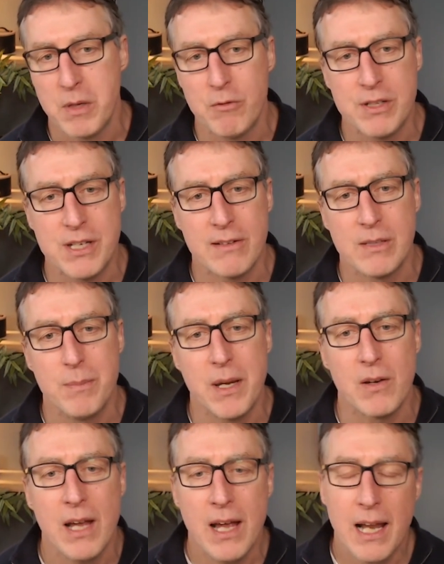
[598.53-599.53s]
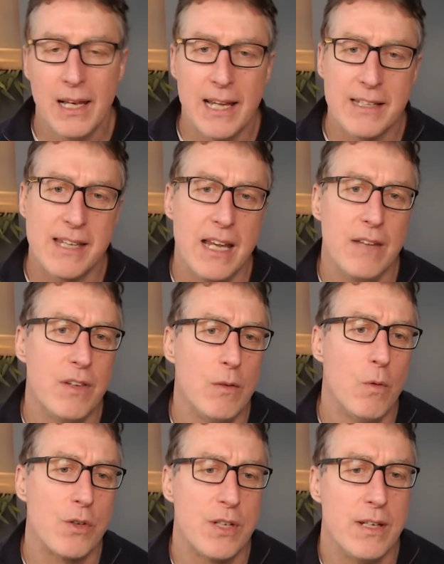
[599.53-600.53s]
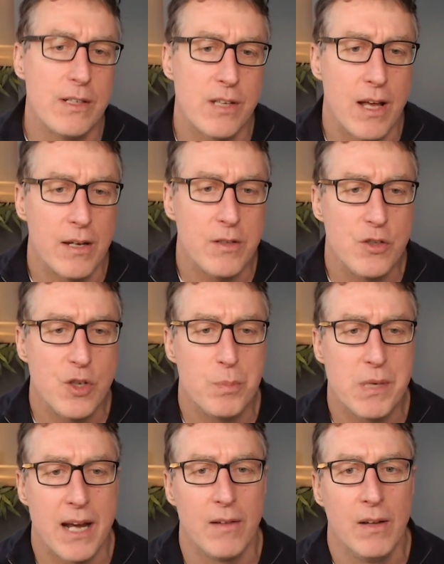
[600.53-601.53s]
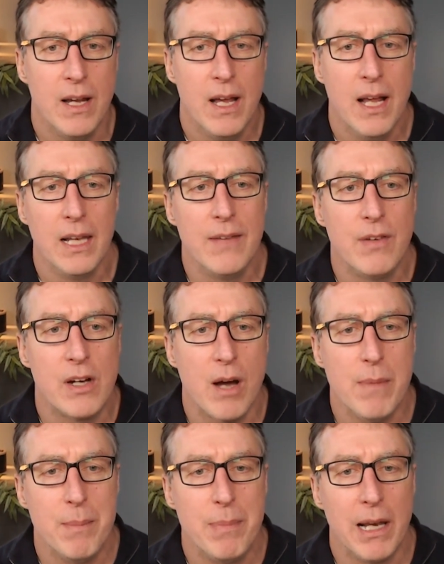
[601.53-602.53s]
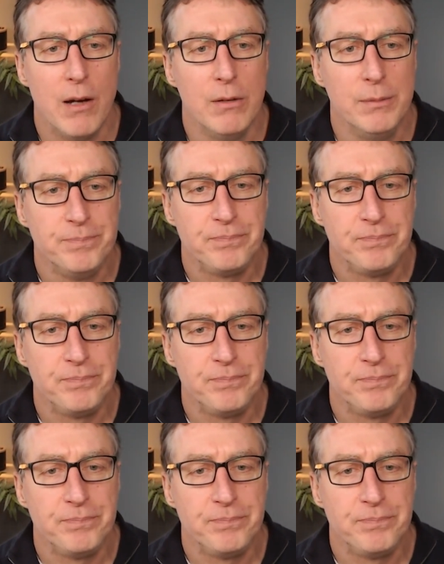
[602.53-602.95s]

Reach out to me on LinkedIn. If you're watching this on our YouTube channel, leave a comment below